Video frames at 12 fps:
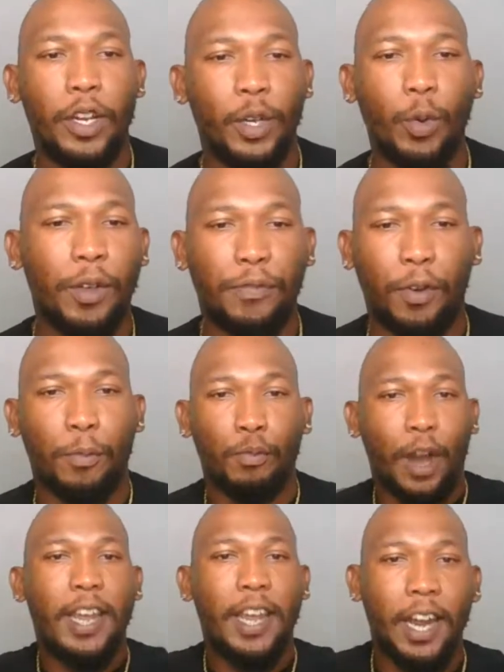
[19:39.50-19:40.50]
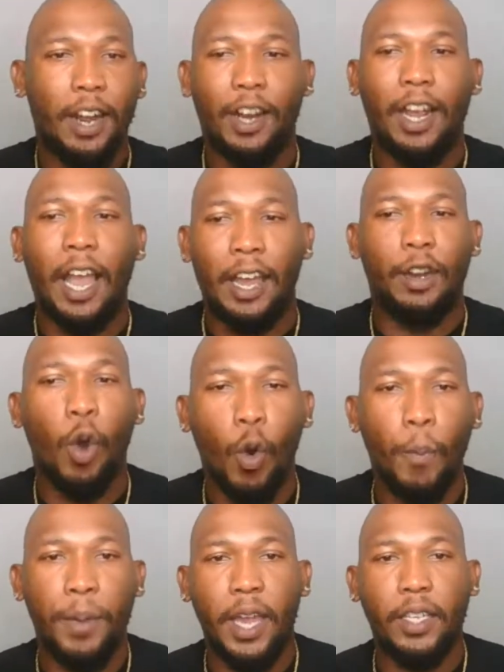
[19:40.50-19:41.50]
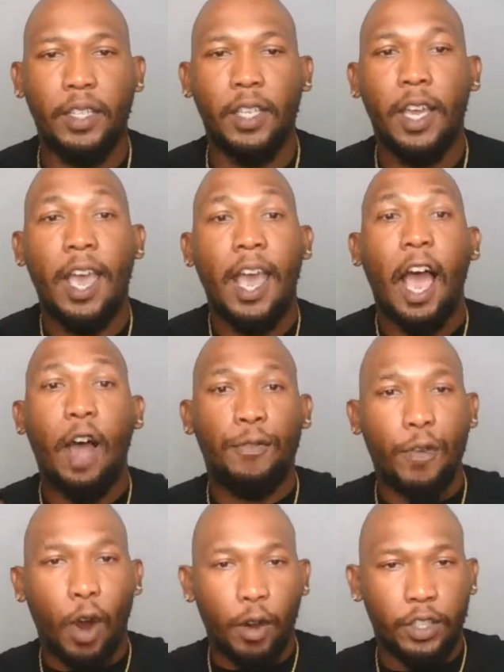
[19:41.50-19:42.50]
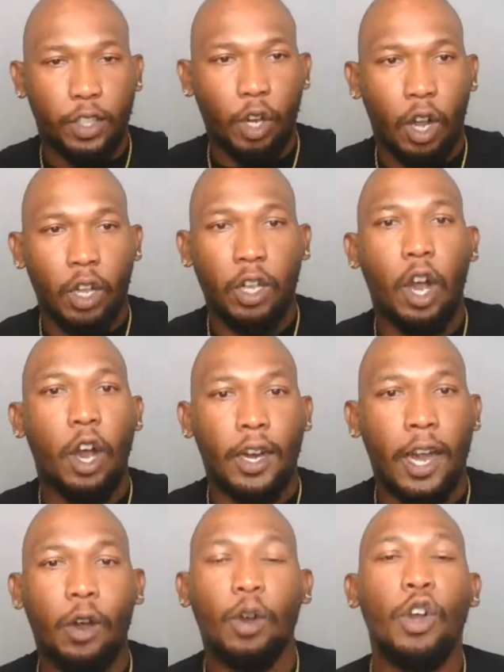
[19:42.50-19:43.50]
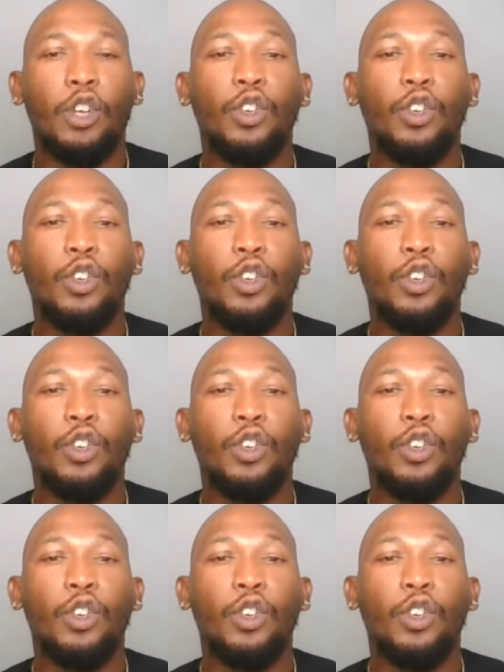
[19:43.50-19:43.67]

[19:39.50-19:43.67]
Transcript: we're doing from right here and home base, how far it's gone out.